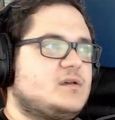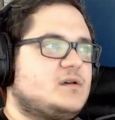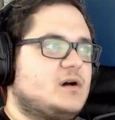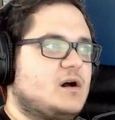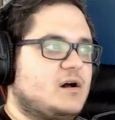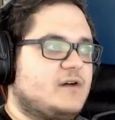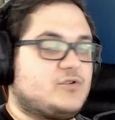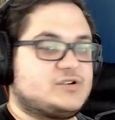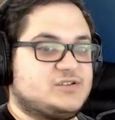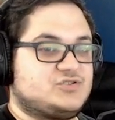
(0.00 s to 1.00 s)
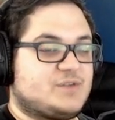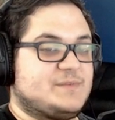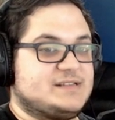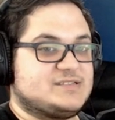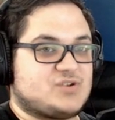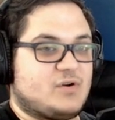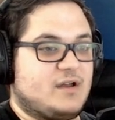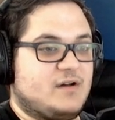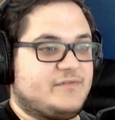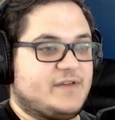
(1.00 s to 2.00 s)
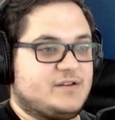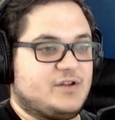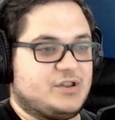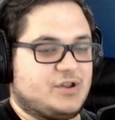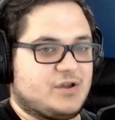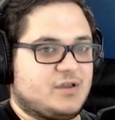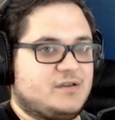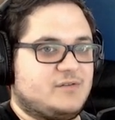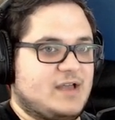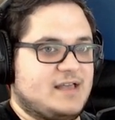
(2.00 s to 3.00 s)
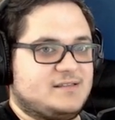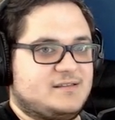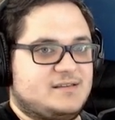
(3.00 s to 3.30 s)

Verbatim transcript: Of course, Neil Druckmann didn't start off at Naughty Dog, right?